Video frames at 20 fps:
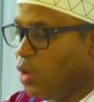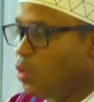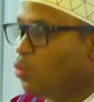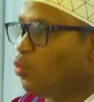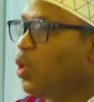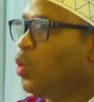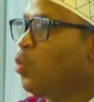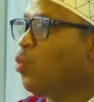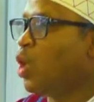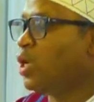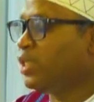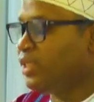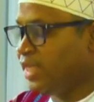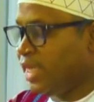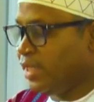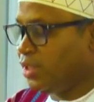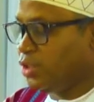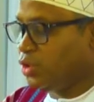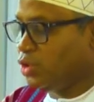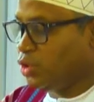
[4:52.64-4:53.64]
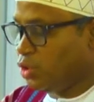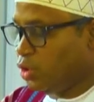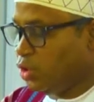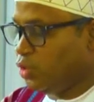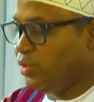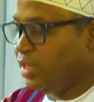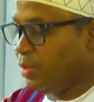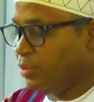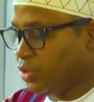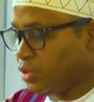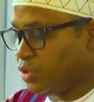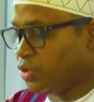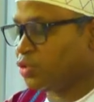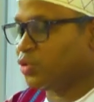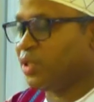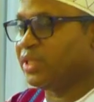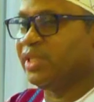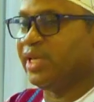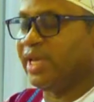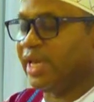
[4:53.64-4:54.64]
we wanted to
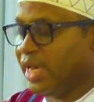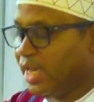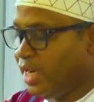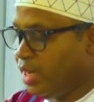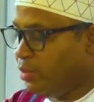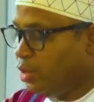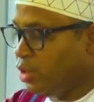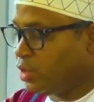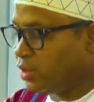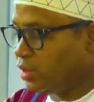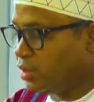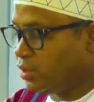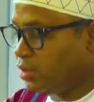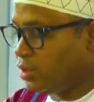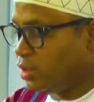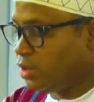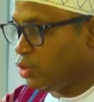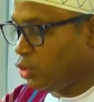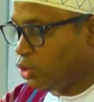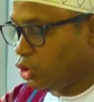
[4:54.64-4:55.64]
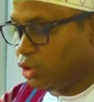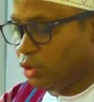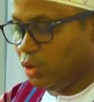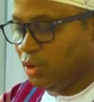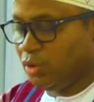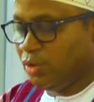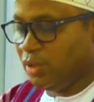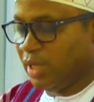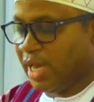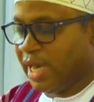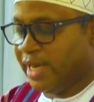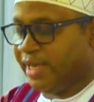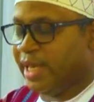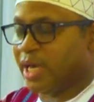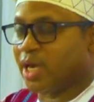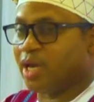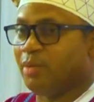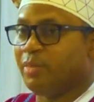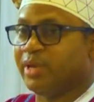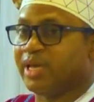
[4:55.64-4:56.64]
demonstrate the enormous social and
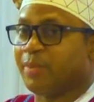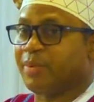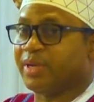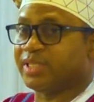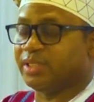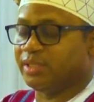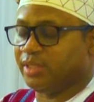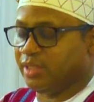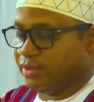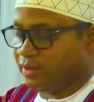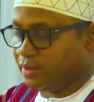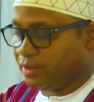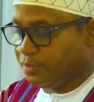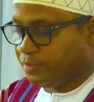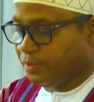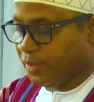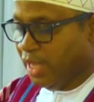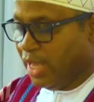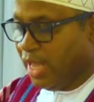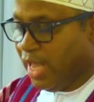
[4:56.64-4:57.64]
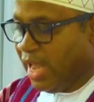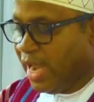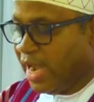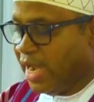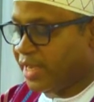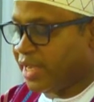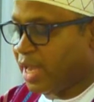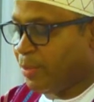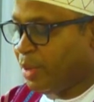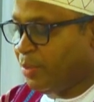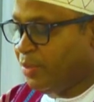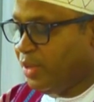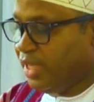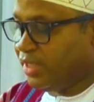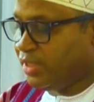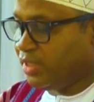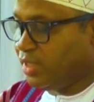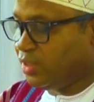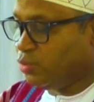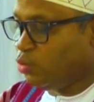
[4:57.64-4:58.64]
economic capacities and
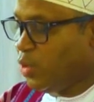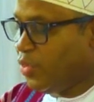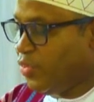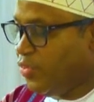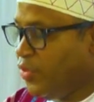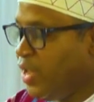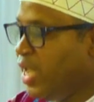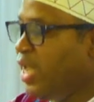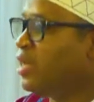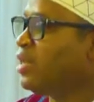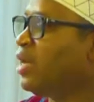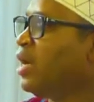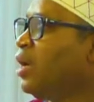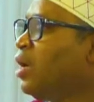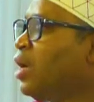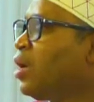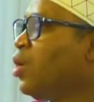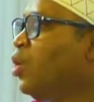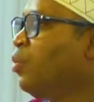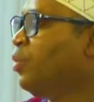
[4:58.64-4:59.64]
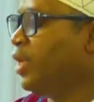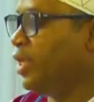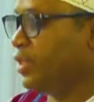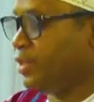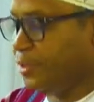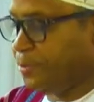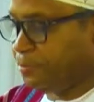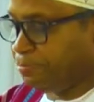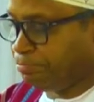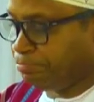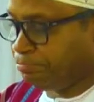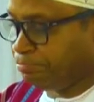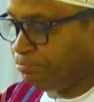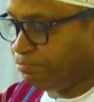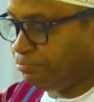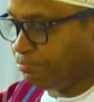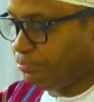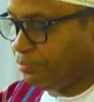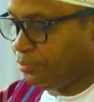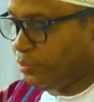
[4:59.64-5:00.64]
capabilities within our community.
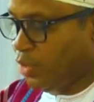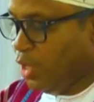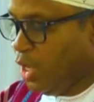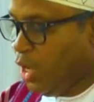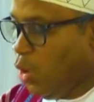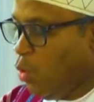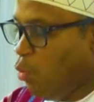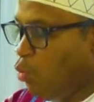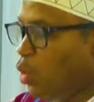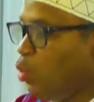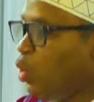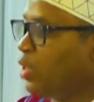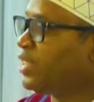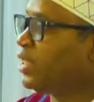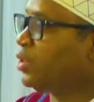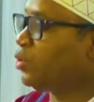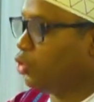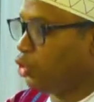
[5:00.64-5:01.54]
We wanted to